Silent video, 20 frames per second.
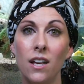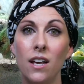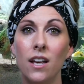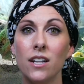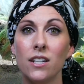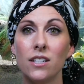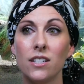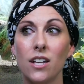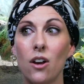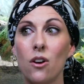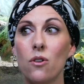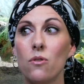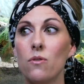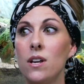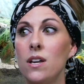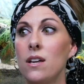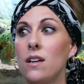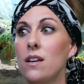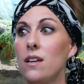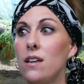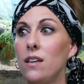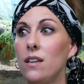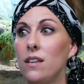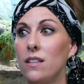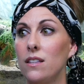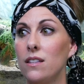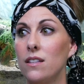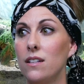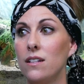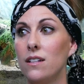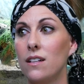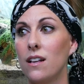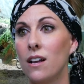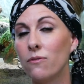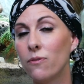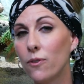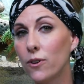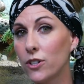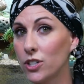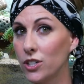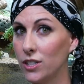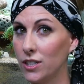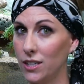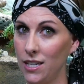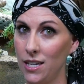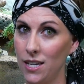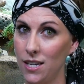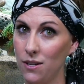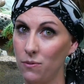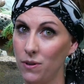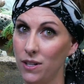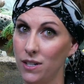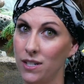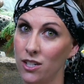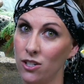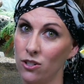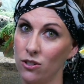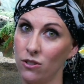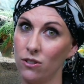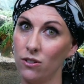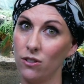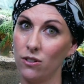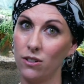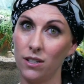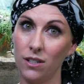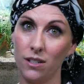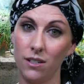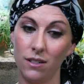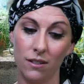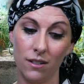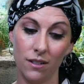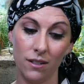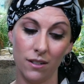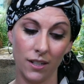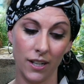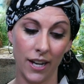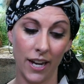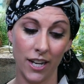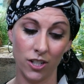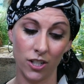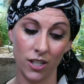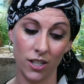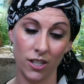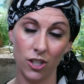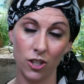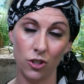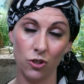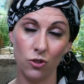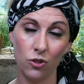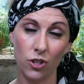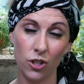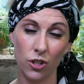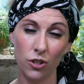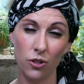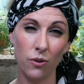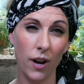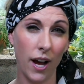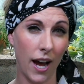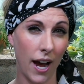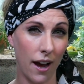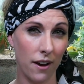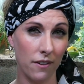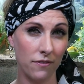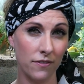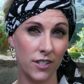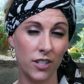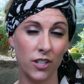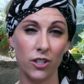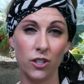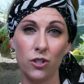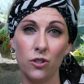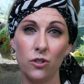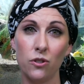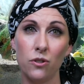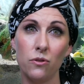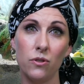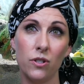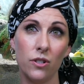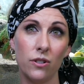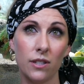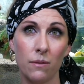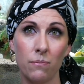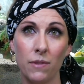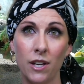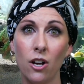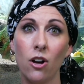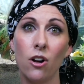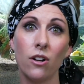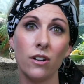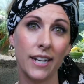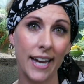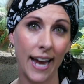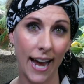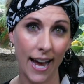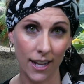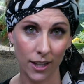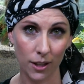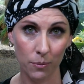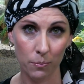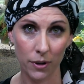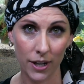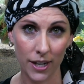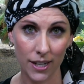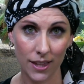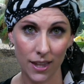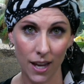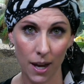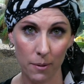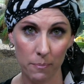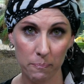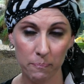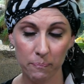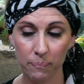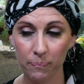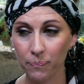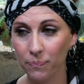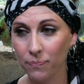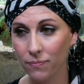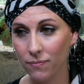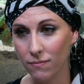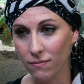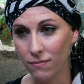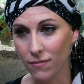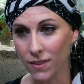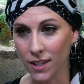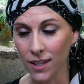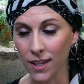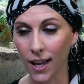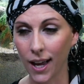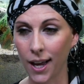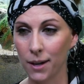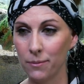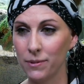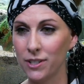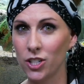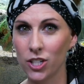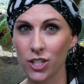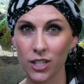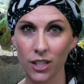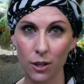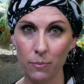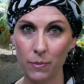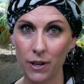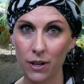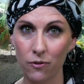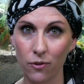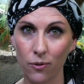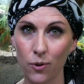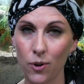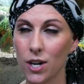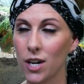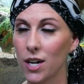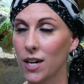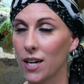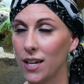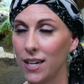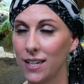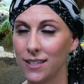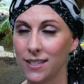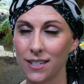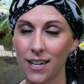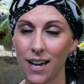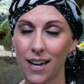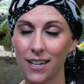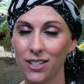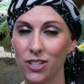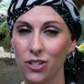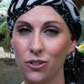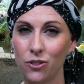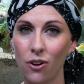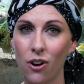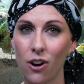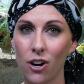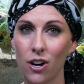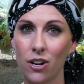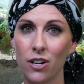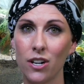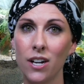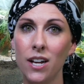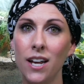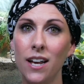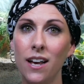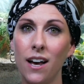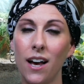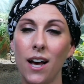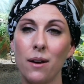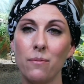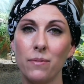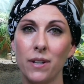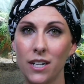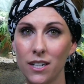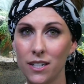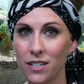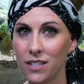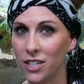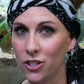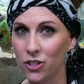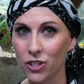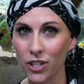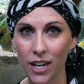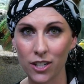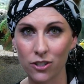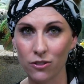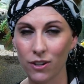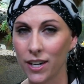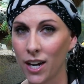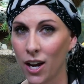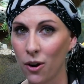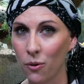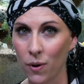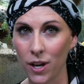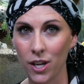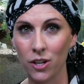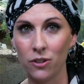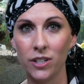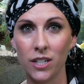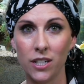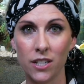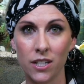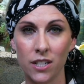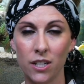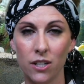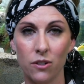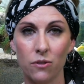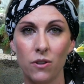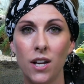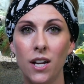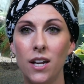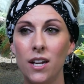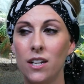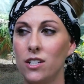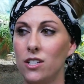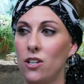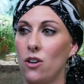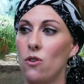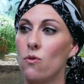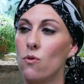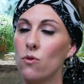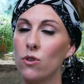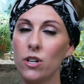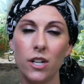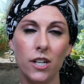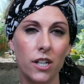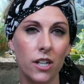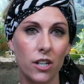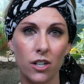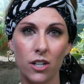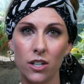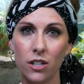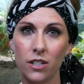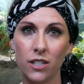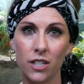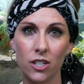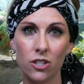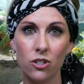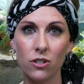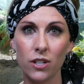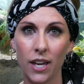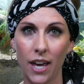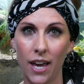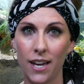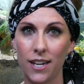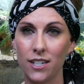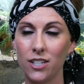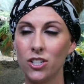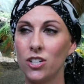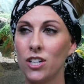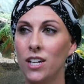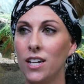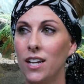So unfortunately, with digital gauges, you do have to do something called calibrate them. It's just a little bit of work. It's not too hard. I'm going to teach you guys right now what you need to do. So order your digital gauge.